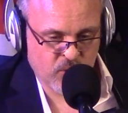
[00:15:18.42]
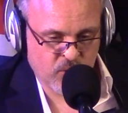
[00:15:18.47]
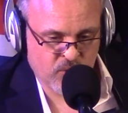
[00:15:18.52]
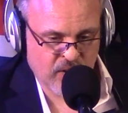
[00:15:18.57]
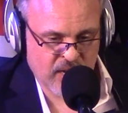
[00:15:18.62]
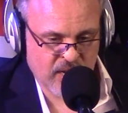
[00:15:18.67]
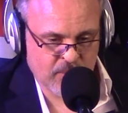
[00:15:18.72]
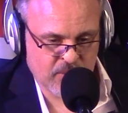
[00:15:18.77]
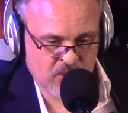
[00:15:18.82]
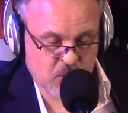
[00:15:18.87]

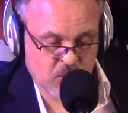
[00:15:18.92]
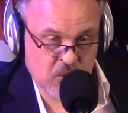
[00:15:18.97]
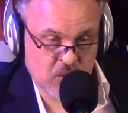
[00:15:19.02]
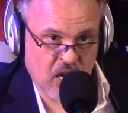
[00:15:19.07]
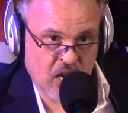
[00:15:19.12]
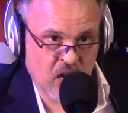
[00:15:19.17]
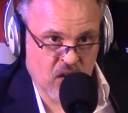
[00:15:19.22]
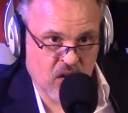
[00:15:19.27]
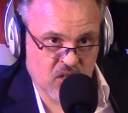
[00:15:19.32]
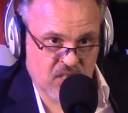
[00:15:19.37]
Ramis was
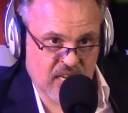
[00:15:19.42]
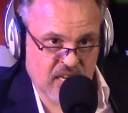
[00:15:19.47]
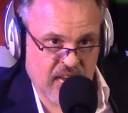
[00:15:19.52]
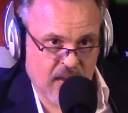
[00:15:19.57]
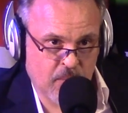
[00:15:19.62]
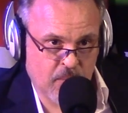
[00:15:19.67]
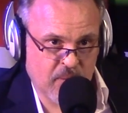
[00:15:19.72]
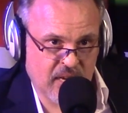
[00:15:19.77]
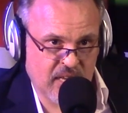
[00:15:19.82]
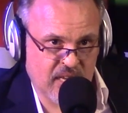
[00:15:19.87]
asked
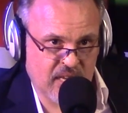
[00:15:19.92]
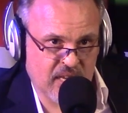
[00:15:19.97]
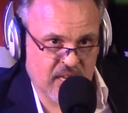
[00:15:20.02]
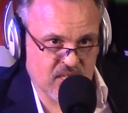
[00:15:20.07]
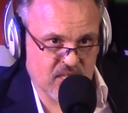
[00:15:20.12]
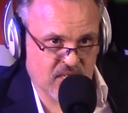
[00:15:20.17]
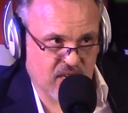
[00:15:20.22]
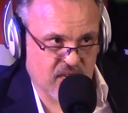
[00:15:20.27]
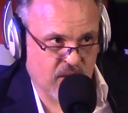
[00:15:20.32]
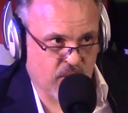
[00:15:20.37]
how many
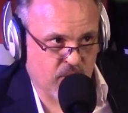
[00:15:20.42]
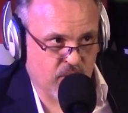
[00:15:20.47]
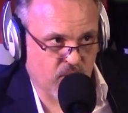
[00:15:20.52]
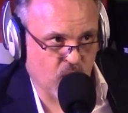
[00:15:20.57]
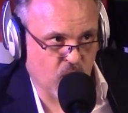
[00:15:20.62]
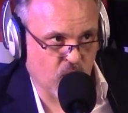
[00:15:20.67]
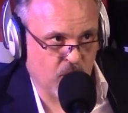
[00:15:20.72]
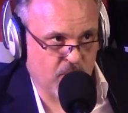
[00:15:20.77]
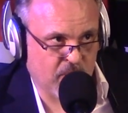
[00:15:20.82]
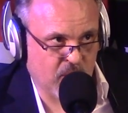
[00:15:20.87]
years he
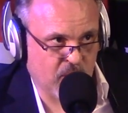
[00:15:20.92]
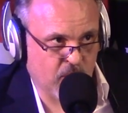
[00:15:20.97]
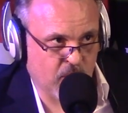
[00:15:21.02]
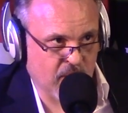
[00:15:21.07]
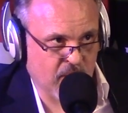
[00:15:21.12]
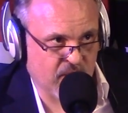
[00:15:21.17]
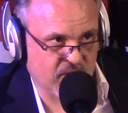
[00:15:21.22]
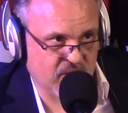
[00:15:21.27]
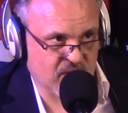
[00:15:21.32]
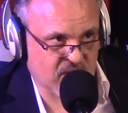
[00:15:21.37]
thought Bill
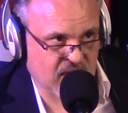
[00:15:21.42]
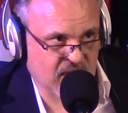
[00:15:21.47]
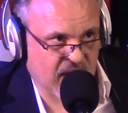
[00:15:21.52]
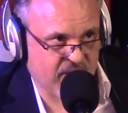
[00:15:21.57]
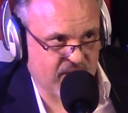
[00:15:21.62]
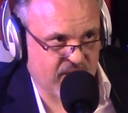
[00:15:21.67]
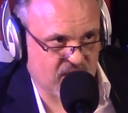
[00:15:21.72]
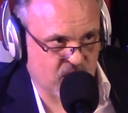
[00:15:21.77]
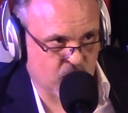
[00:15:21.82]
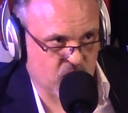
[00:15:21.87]
Murray's
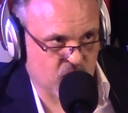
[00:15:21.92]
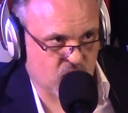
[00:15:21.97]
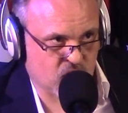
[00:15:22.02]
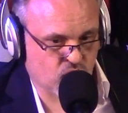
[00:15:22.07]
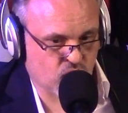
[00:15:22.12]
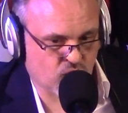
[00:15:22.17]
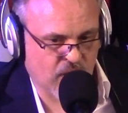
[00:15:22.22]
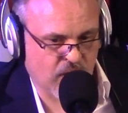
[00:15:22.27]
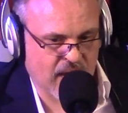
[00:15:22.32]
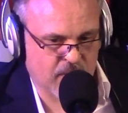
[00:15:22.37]
character was
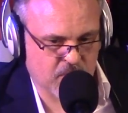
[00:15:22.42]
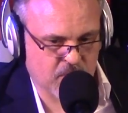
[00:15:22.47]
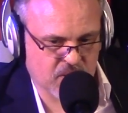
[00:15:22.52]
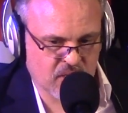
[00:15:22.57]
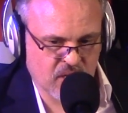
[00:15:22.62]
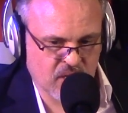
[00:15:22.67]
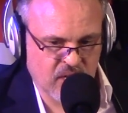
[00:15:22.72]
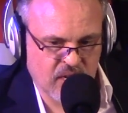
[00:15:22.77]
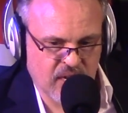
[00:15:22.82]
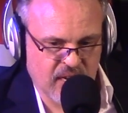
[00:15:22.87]

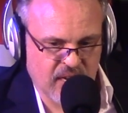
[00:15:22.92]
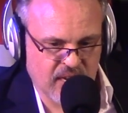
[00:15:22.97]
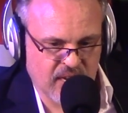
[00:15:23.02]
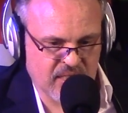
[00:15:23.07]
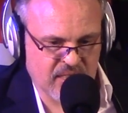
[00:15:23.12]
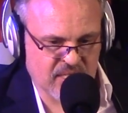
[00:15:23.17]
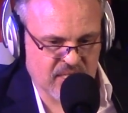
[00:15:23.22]
trapped in the